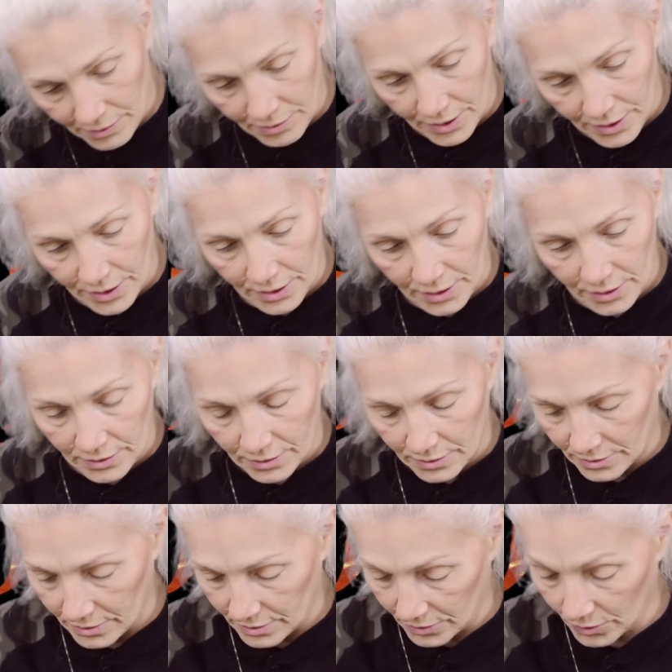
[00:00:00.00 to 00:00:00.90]
one,
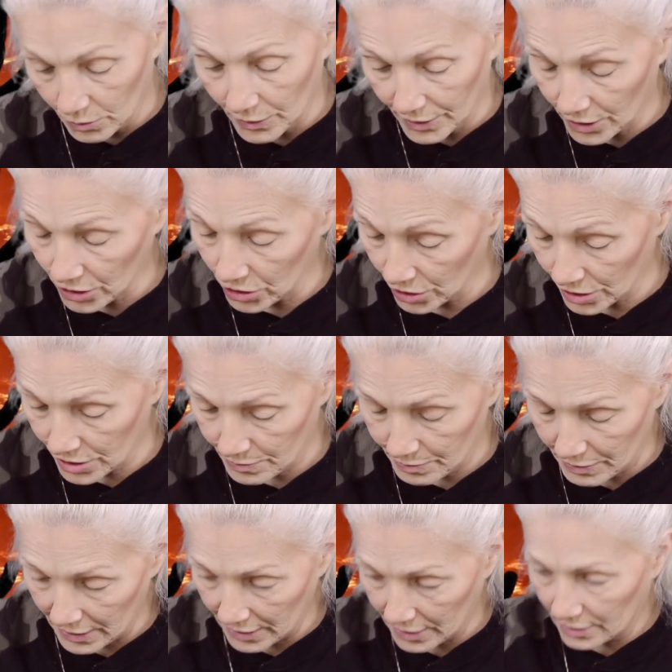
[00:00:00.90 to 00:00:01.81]
the one that looks
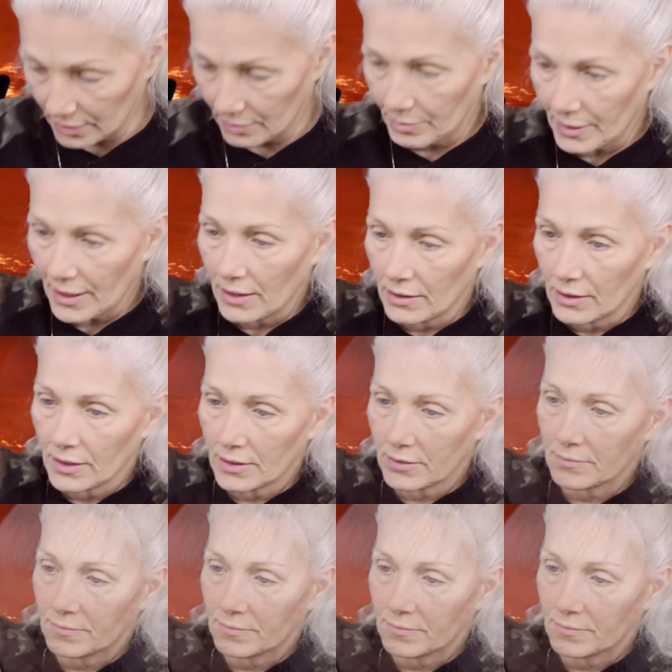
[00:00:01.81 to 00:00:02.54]
pink in the palette.